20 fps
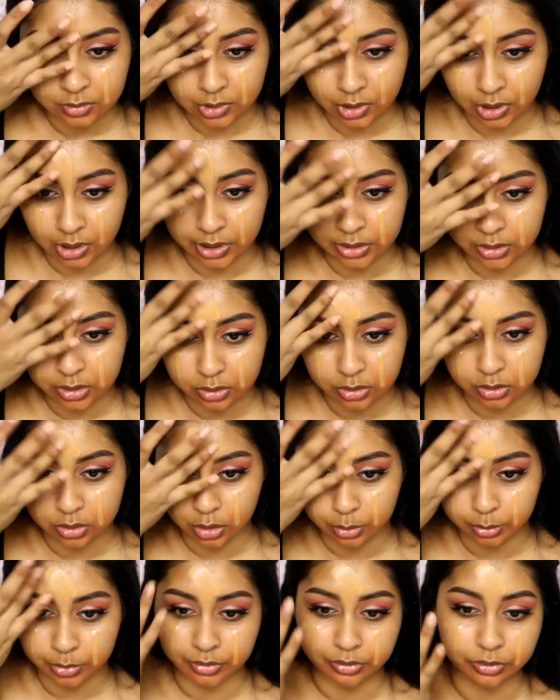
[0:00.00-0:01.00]
So I like to
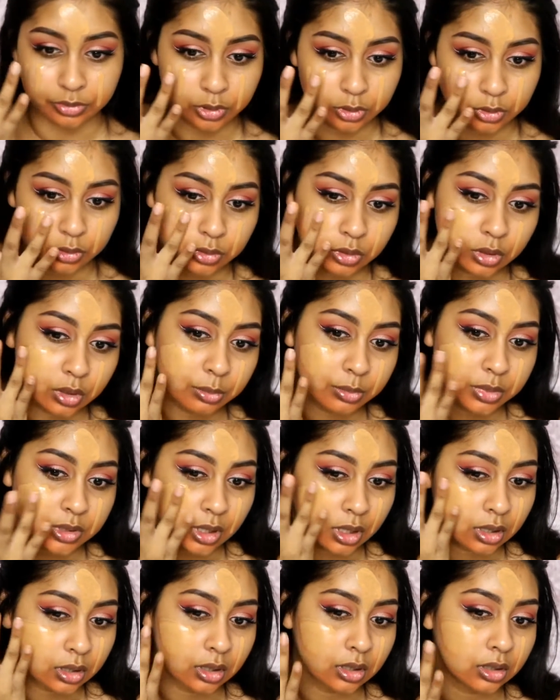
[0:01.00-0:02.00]
drop a few drops
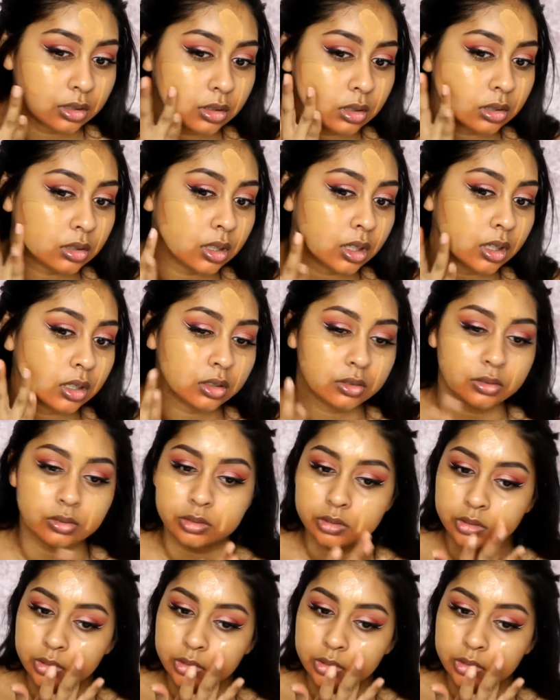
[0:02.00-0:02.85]
and then kind of